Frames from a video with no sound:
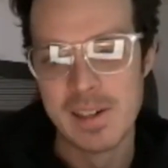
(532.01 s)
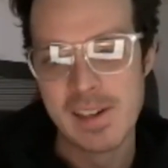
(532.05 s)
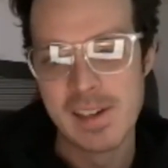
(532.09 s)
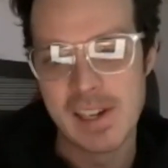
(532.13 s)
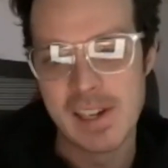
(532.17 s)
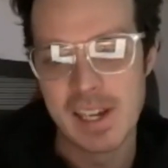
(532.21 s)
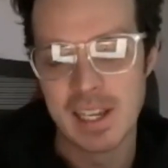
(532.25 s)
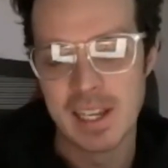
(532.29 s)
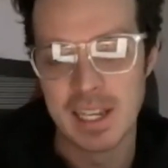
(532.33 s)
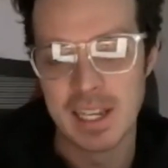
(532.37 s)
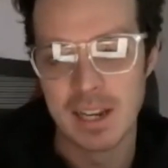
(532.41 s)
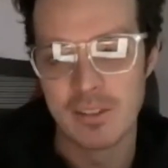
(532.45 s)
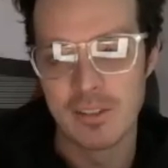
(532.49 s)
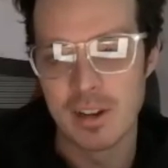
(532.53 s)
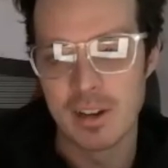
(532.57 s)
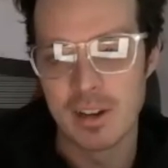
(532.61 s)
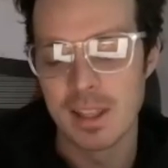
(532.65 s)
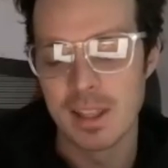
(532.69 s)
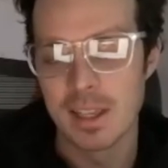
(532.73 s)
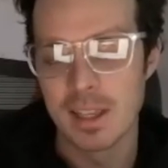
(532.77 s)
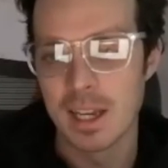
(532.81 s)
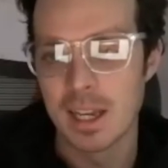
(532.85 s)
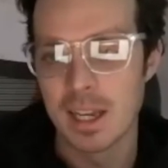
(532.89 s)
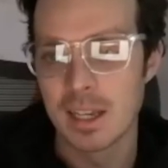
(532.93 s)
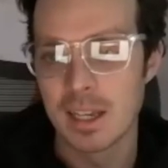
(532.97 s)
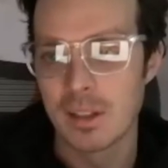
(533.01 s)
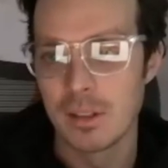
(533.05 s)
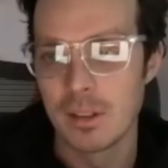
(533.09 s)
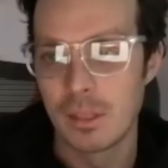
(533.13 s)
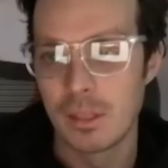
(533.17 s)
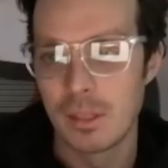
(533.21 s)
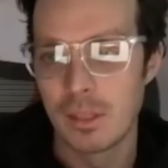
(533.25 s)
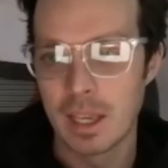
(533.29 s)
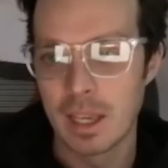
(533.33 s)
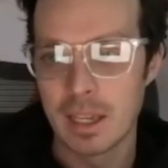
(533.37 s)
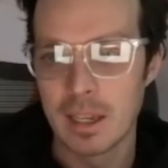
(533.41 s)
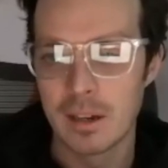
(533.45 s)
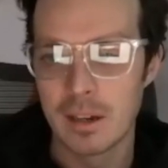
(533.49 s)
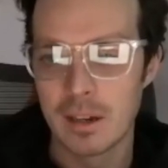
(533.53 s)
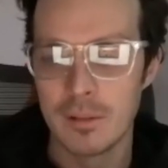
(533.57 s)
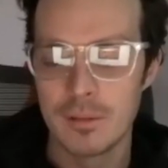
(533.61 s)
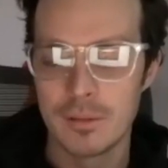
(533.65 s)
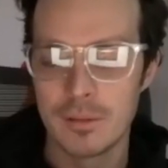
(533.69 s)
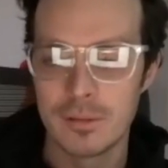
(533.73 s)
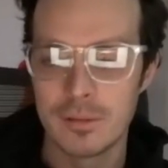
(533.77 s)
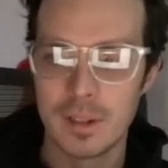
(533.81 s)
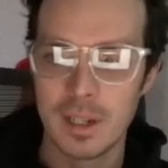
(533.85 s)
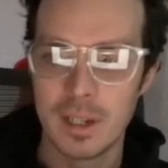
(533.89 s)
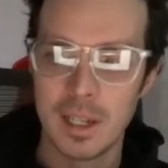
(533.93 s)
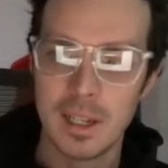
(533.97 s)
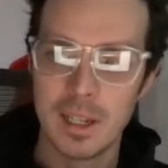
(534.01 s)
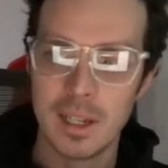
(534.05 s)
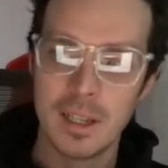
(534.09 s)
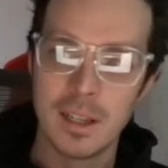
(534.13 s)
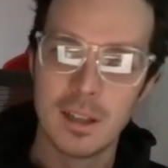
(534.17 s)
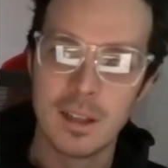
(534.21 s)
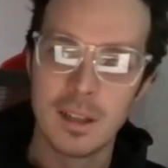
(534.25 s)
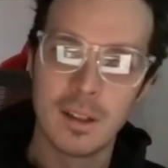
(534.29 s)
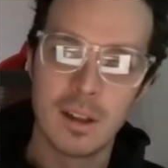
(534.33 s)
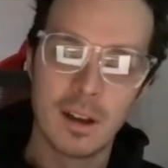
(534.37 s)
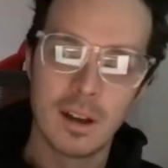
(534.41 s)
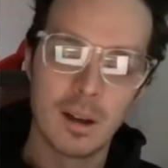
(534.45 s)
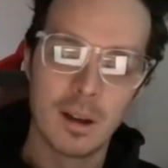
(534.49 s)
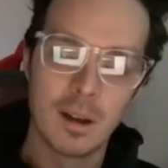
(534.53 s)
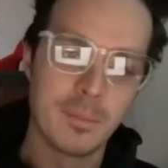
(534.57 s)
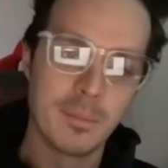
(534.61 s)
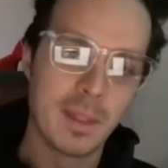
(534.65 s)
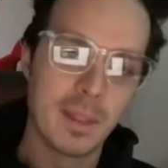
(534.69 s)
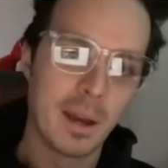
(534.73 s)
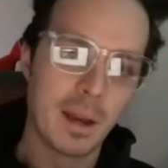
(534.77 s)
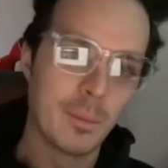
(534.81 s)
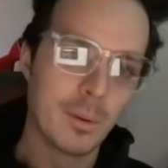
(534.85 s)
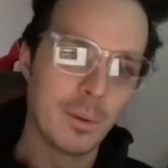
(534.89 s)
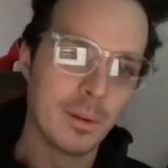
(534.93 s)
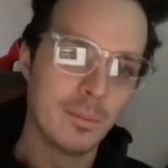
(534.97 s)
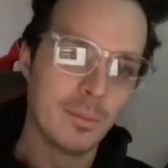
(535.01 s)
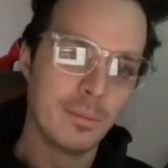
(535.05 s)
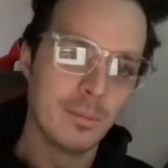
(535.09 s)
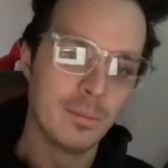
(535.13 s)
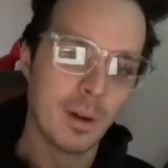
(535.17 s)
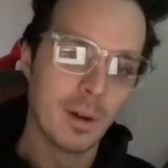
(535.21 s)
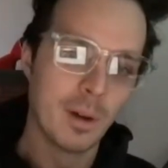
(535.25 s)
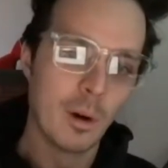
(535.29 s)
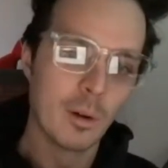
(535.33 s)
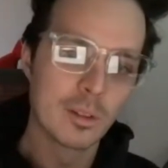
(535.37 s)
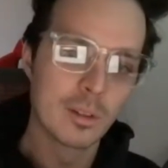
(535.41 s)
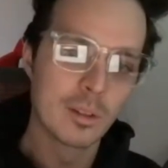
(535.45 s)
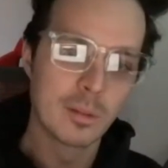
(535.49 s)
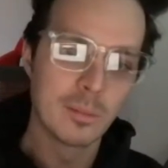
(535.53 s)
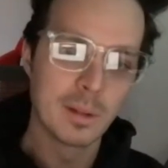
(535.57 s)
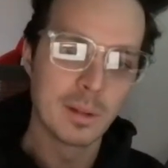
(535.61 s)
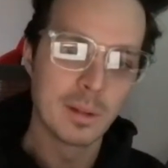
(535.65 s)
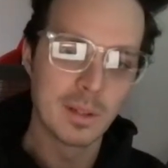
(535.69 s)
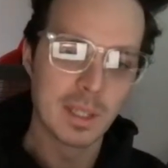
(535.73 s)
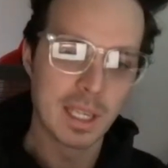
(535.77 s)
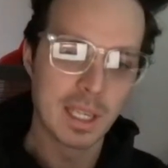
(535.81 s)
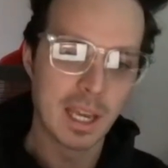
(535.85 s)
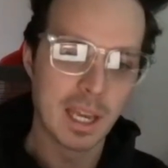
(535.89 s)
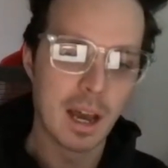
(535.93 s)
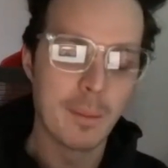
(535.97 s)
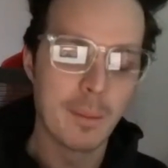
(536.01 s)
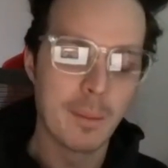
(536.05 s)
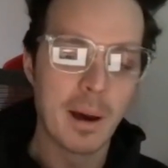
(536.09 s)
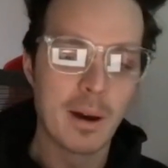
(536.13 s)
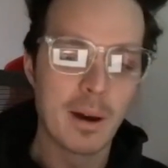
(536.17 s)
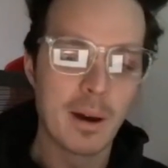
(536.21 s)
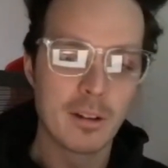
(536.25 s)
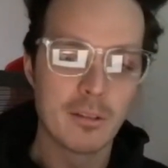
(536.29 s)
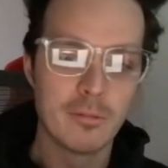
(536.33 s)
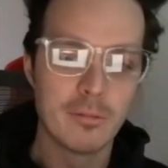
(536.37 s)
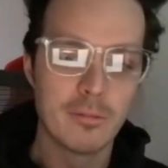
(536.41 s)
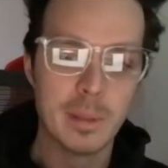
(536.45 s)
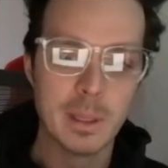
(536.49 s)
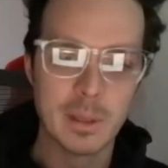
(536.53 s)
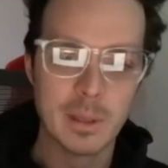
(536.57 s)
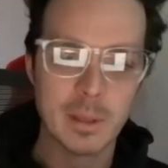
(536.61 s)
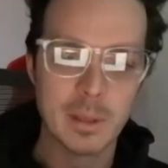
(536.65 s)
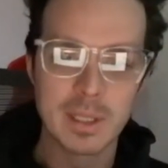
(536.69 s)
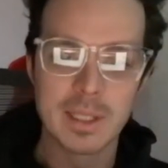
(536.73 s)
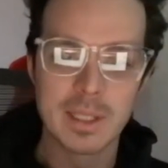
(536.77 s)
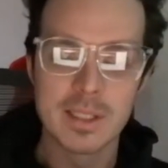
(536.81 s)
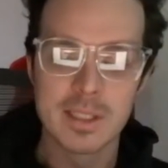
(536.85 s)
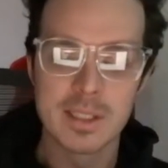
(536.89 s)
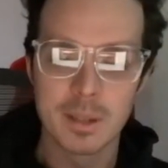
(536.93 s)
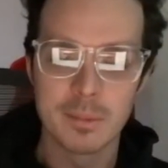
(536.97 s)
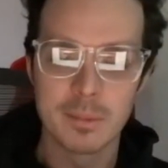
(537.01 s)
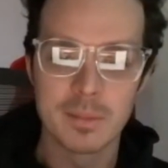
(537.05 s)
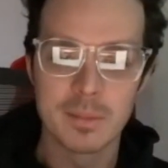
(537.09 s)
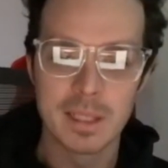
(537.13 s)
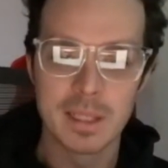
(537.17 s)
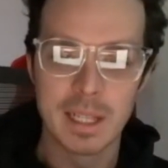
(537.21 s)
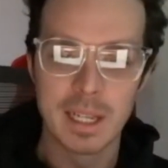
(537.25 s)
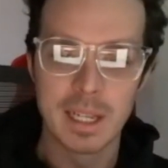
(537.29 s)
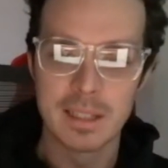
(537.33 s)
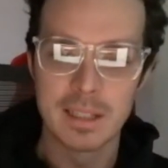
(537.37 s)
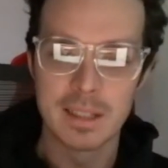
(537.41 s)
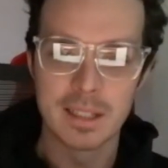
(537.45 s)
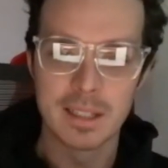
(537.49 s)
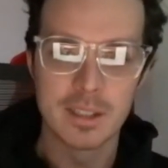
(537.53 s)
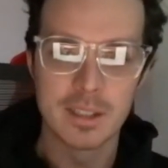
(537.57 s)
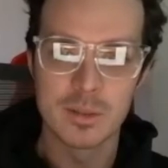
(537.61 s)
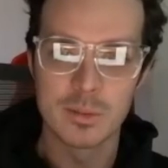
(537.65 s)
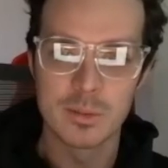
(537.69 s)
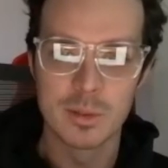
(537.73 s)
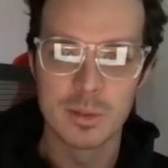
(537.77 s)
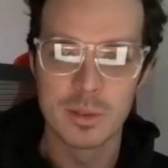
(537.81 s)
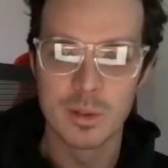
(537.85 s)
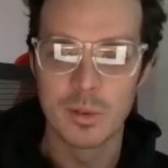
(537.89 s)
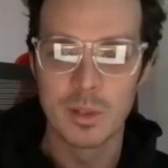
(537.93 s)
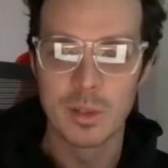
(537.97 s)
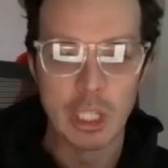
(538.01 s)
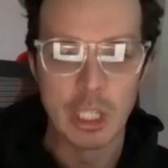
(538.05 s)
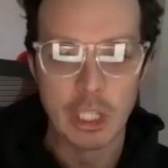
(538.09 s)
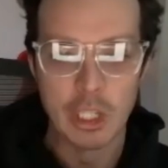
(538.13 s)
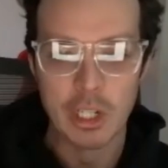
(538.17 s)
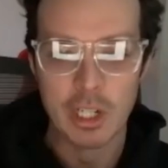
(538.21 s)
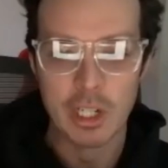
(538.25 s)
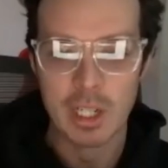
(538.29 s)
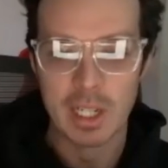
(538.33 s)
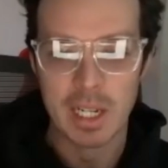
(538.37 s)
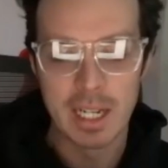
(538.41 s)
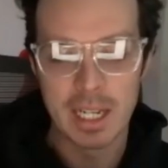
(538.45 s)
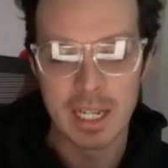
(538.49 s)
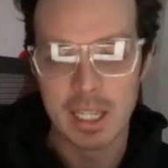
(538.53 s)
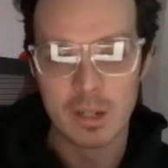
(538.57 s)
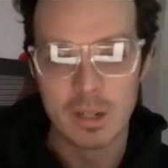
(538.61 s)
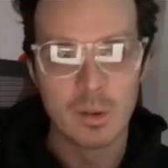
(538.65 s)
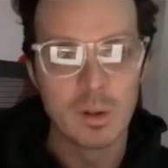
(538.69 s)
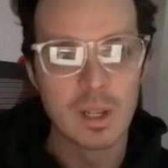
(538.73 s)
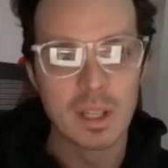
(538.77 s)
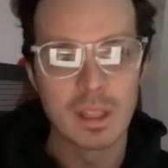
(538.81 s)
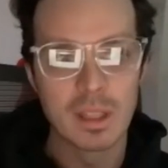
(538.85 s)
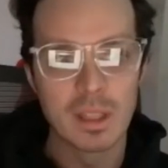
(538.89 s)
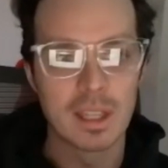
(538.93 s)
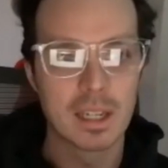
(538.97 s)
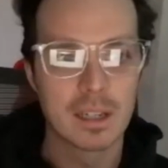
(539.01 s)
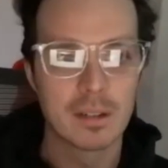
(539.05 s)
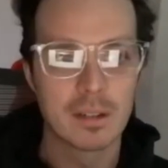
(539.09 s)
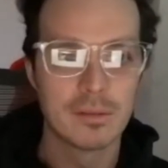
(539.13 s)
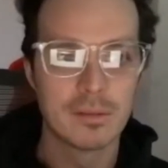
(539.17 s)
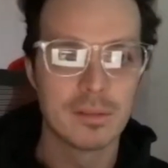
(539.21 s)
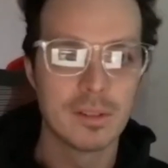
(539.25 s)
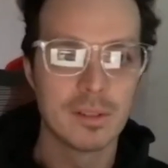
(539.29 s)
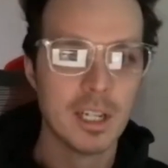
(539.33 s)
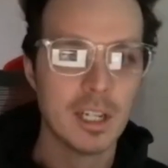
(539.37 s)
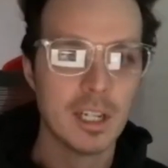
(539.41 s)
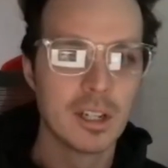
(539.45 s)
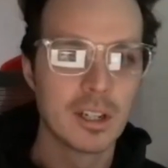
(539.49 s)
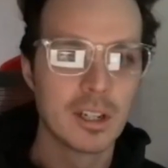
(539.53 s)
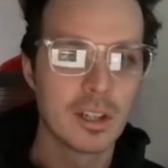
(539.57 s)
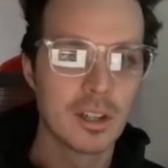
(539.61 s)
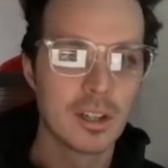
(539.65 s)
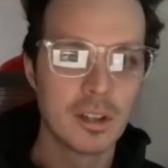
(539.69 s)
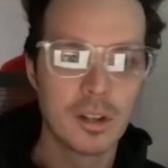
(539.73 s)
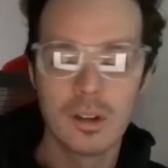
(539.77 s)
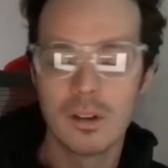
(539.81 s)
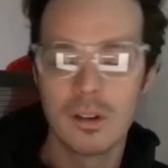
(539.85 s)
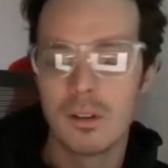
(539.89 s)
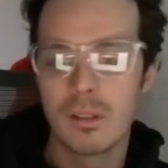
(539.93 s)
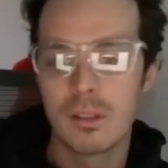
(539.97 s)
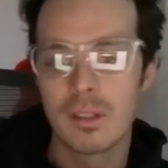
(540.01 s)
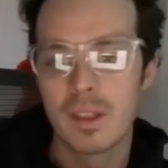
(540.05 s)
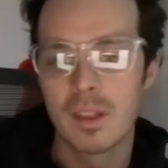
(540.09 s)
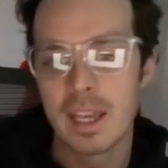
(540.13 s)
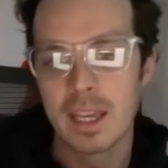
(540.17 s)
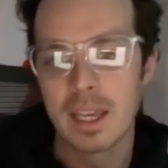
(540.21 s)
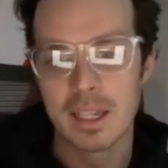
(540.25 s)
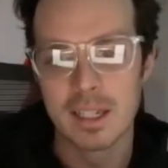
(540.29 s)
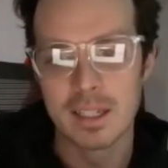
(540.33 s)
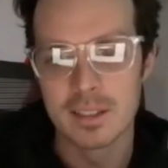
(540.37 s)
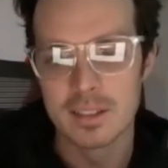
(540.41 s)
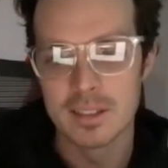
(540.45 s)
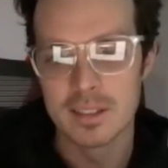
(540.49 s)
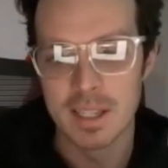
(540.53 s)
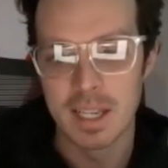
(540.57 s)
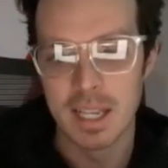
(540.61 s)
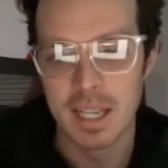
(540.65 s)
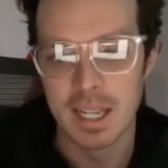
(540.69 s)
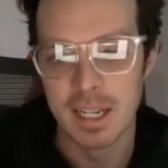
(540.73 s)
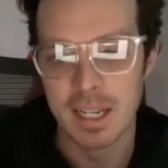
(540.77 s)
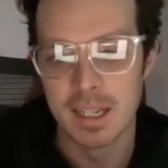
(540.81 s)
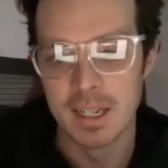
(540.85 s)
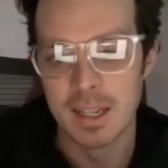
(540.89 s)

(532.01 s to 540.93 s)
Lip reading: and everything I could think of that would ultimately come out of building something like this was only good. I could only think of good things. And